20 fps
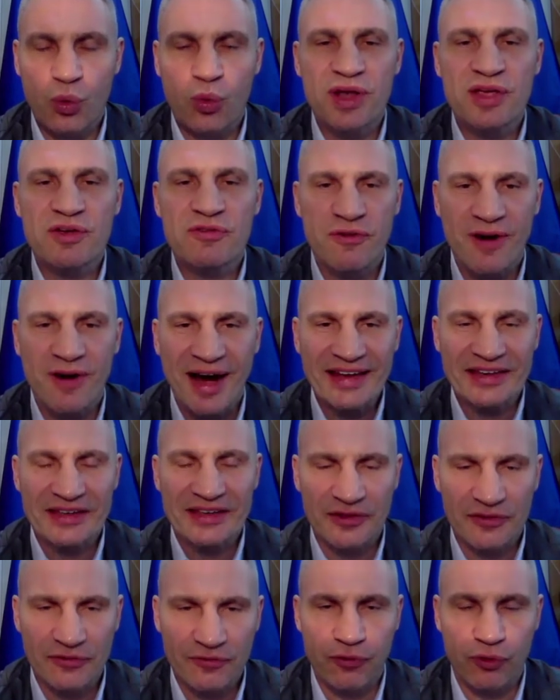we're
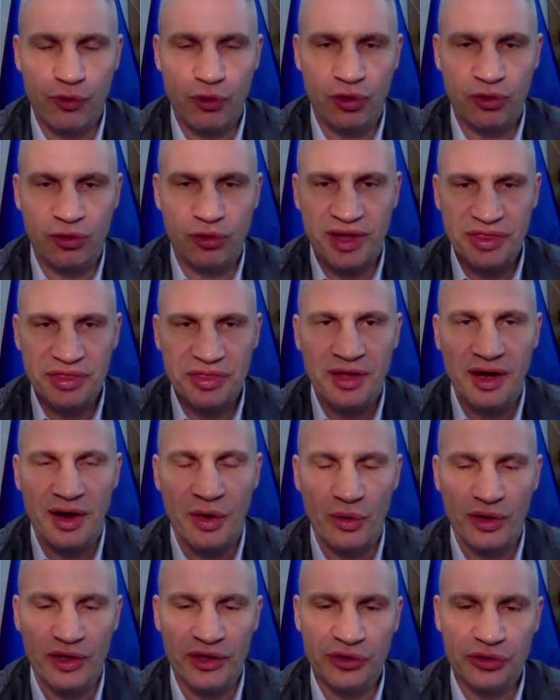fighting for right
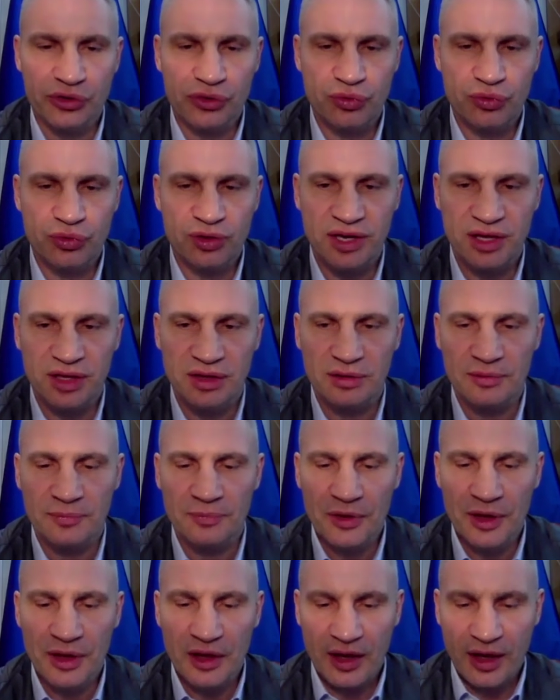now in Ukraine.
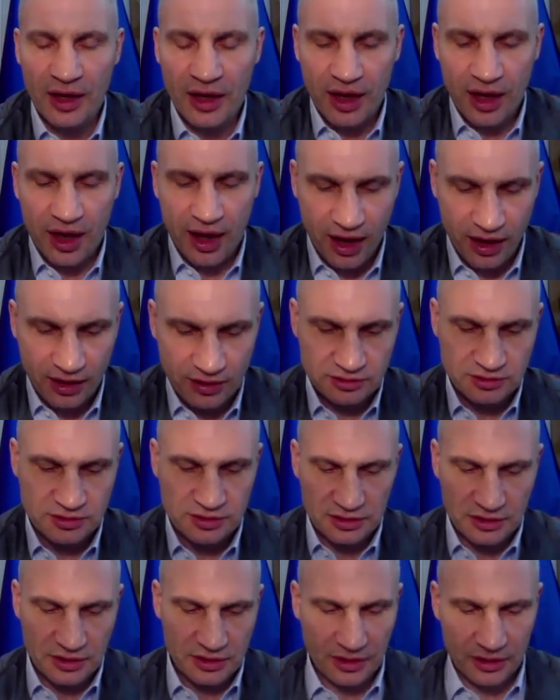And
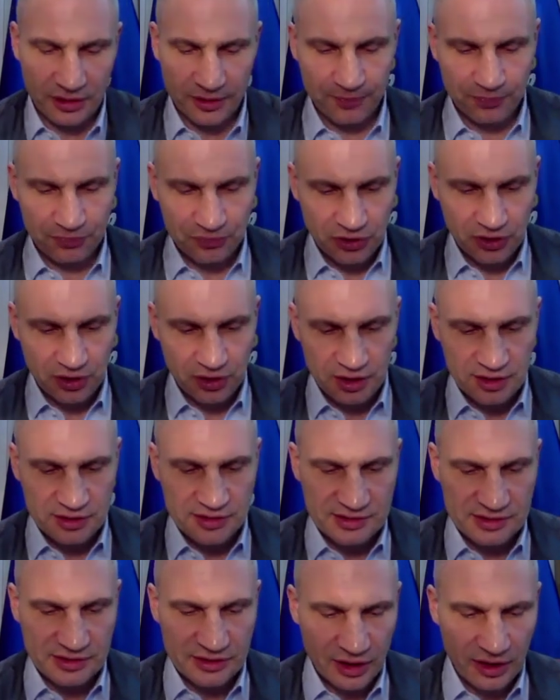
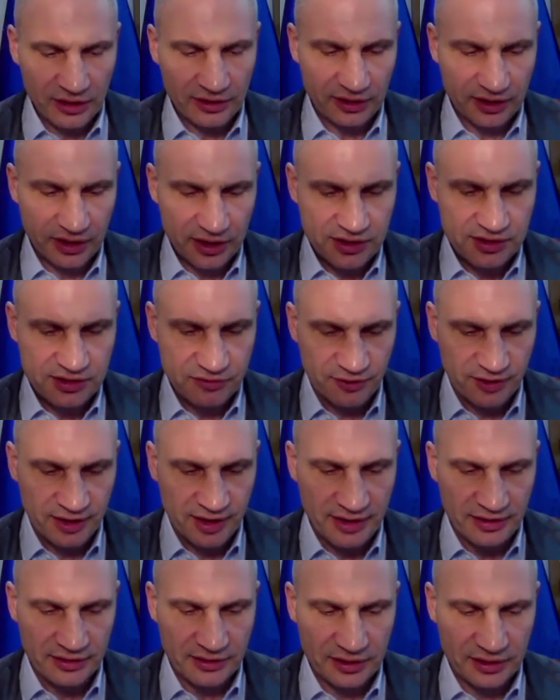it's not easy
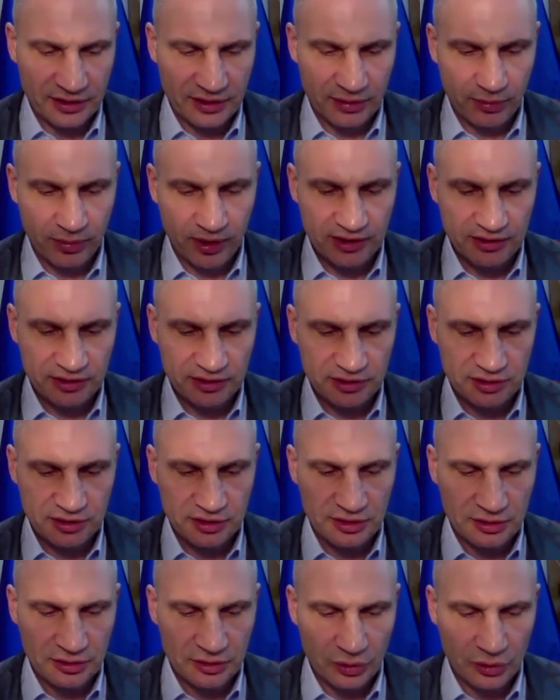fight, but
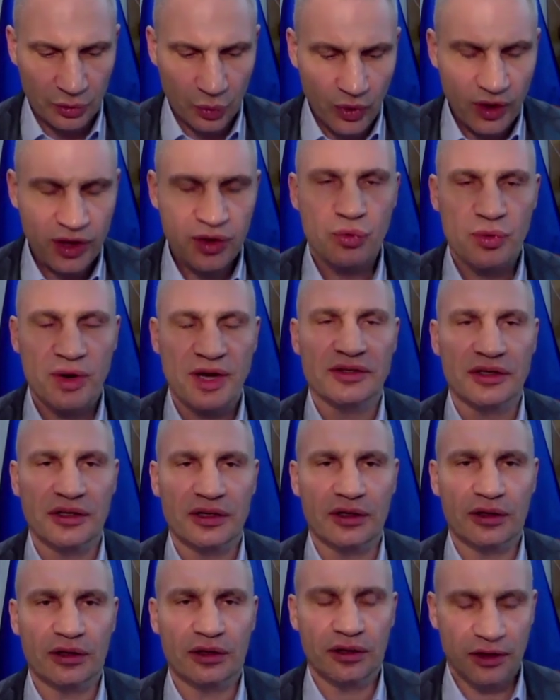we're ready.
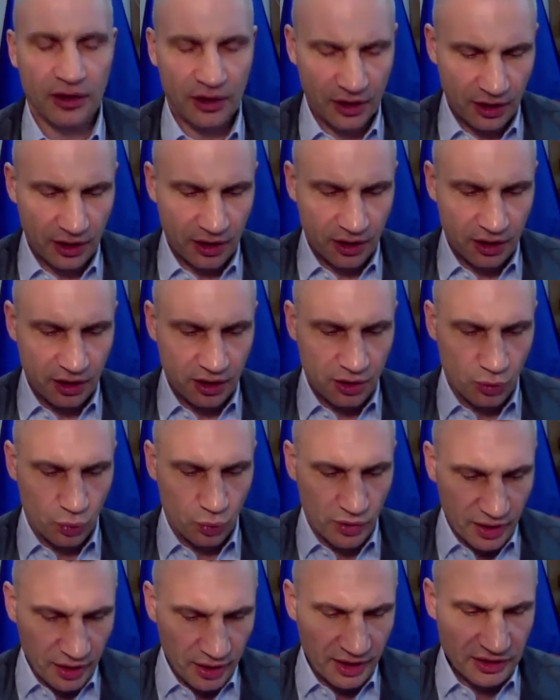
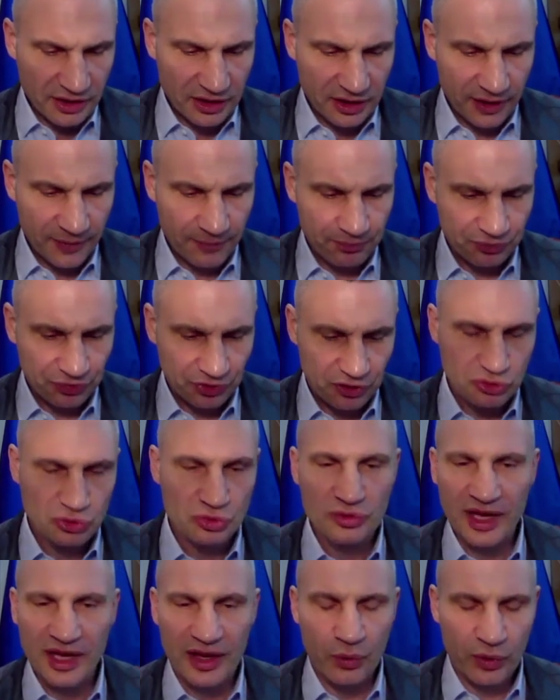We're ready.
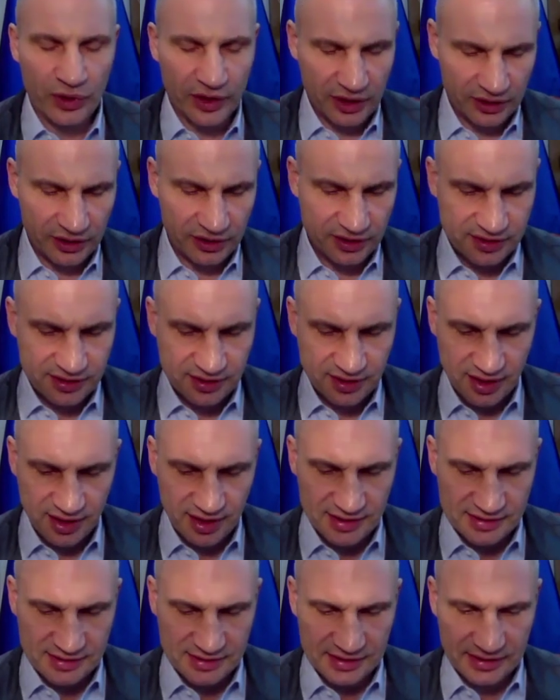Today we
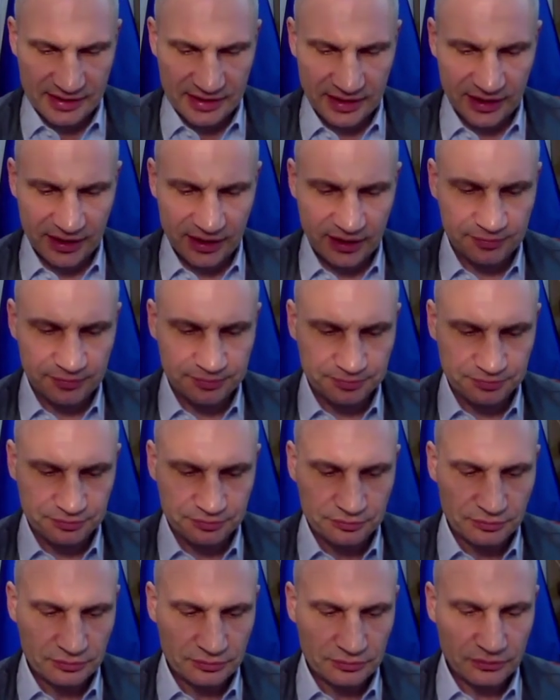discuss,
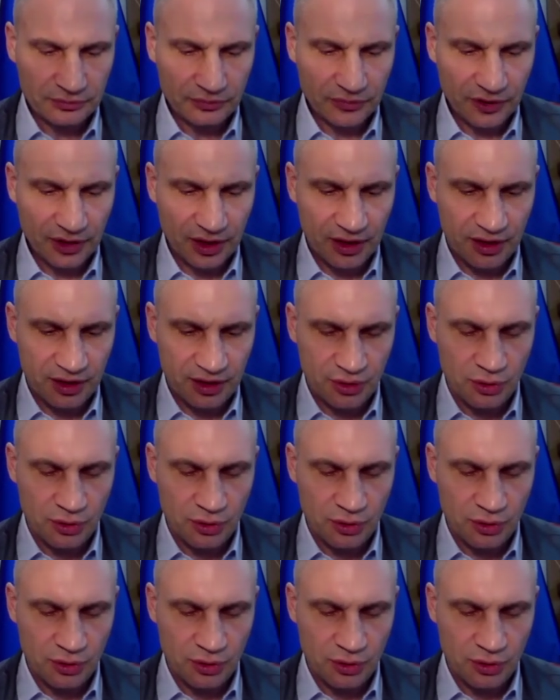I